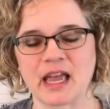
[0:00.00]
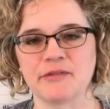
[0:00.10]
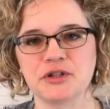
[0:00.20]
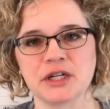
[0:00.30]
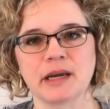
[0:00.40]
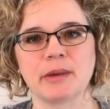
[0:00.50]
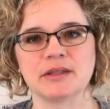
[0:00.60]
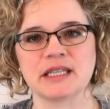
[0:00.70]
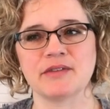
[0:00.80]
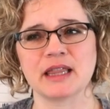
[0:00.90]
averaging
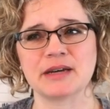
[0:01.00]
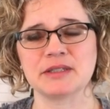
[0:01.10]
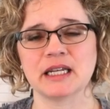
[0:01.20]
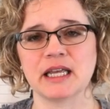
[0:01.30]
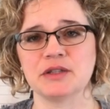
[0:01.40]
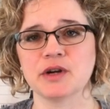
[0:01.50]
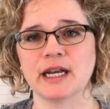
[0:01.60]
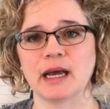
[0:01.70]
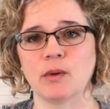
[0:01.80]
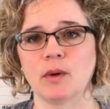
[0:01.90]
about 7,000 hits
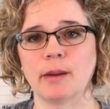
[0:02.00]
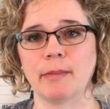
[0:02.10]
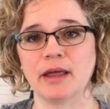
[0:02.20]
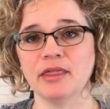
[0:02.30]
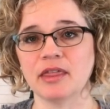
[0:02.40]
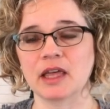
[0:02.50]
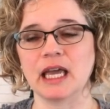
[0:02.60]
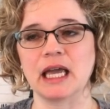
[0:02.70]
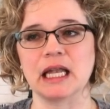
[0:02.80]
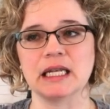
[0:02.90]
right now a month,
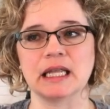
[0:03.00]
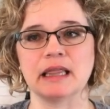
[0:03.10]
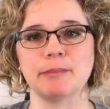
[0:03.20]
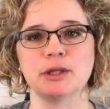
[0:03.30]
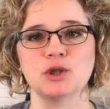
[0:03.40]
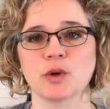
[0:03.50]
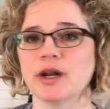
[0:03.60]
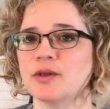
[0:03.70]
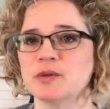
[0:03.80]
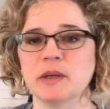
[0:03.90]
and the
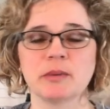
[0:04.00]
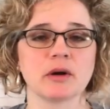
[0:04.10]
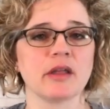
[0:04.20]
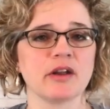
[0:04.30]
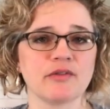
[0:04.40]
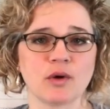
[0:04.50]
majority of those people are on their